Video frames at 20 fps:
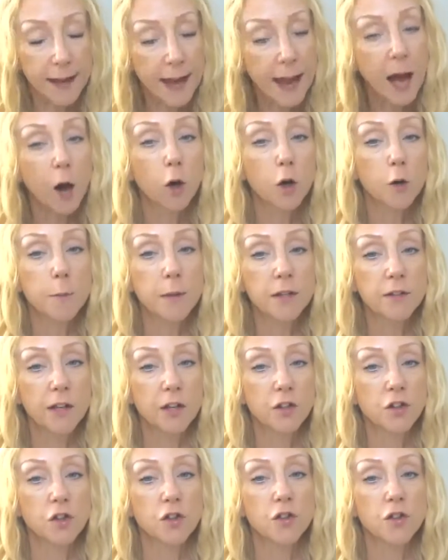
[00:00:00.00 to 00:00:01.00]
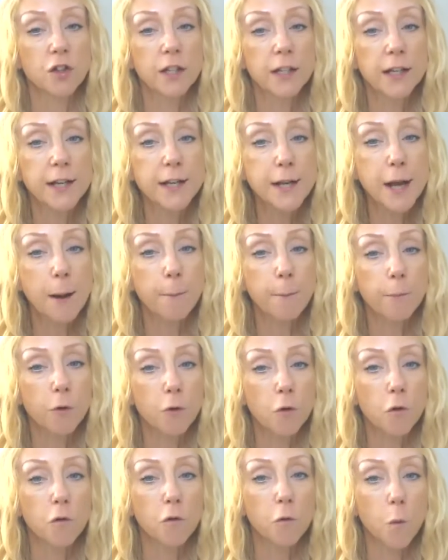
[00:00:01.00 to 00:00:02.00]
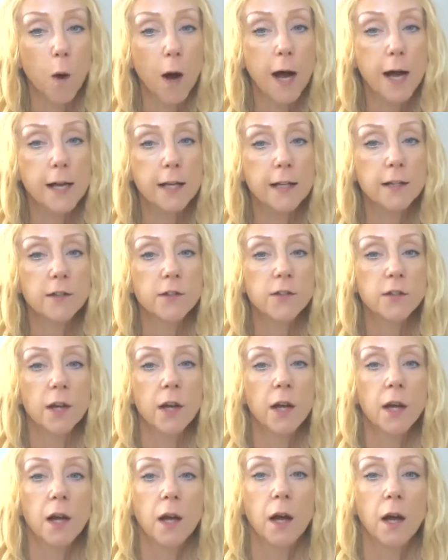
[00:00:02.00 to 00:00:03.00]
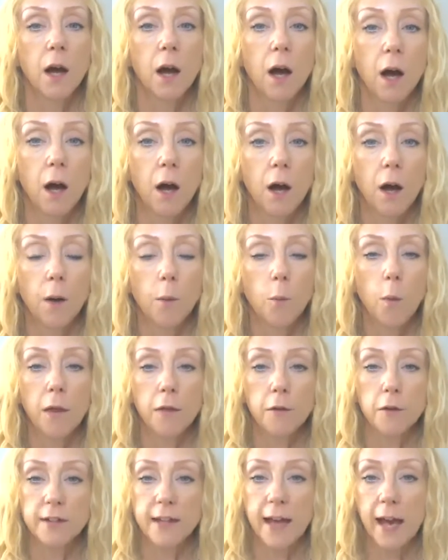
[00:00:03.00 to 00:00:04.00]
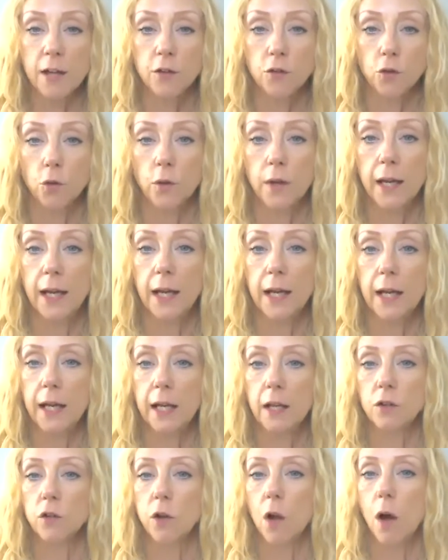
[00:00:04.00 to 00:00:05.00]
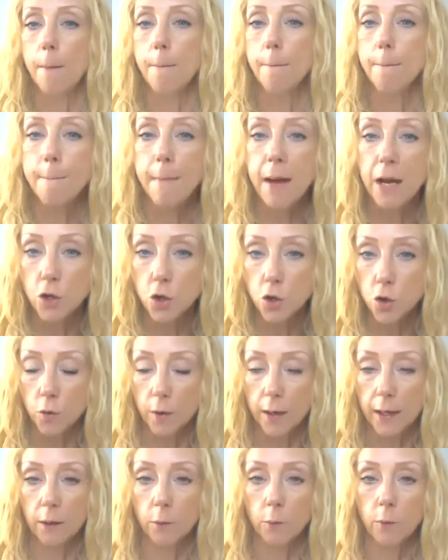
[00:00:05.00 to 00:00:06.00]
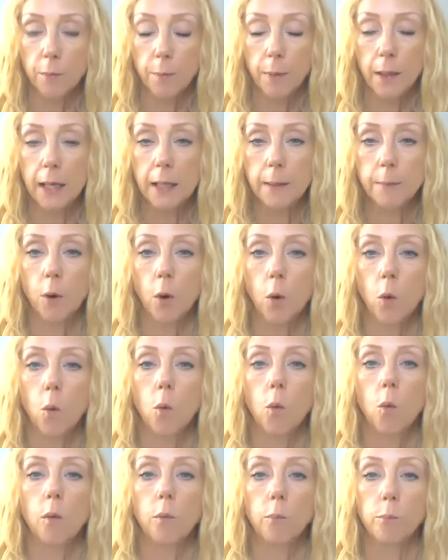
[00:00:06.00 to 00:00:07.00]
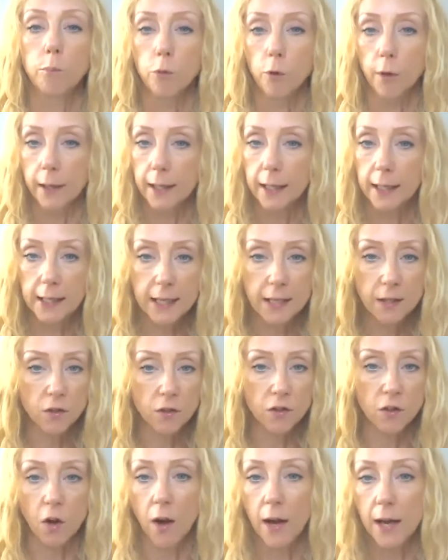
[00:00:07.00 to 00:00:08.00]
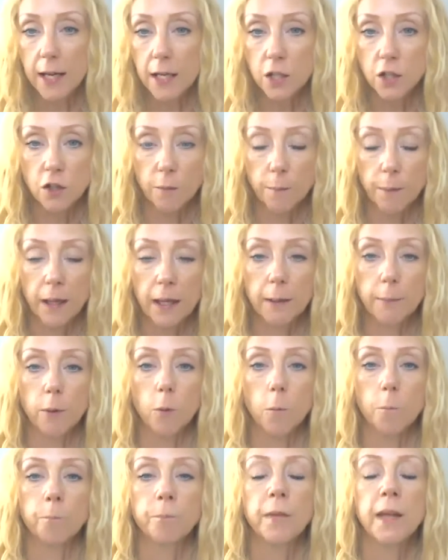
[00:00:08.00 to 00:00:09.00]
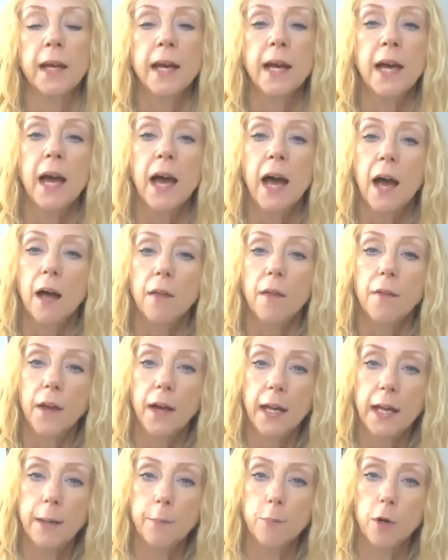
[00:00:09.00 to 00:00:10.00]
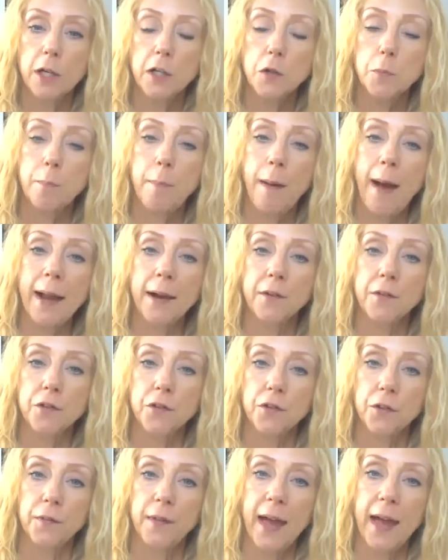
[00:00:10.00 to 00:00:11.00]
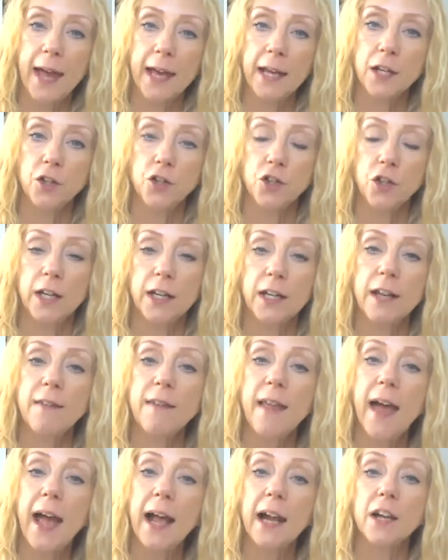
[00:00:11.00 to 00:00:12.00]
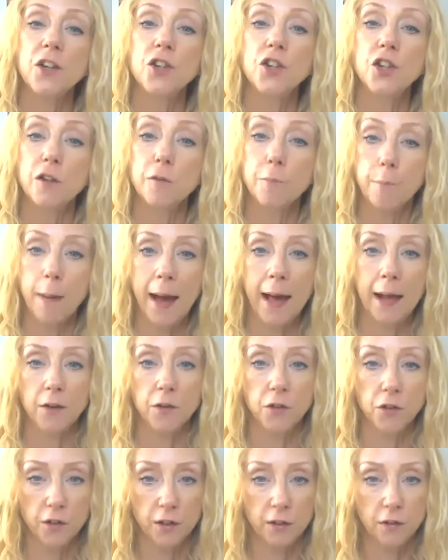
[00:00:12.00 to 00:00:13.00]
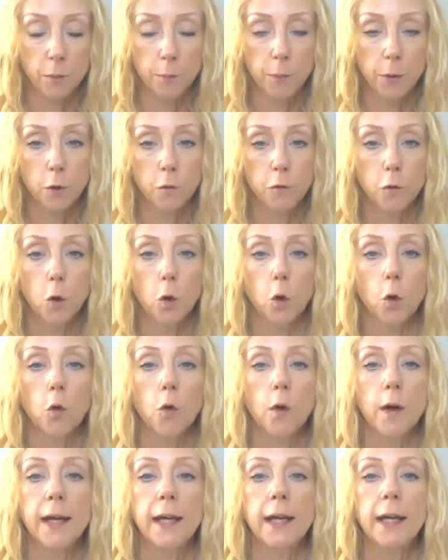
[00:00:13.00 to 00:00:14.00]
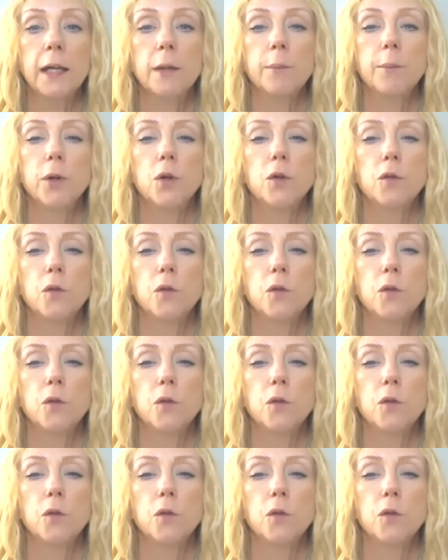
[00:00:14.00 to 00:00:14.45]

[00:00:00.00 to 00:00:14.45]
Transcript: the alchemy sessions in a number of ways, whether it's hands-on healings like mentoring with people, bringing insight into people, that he brings balance and that energy. And in that energy of balance, there's a beautiful green,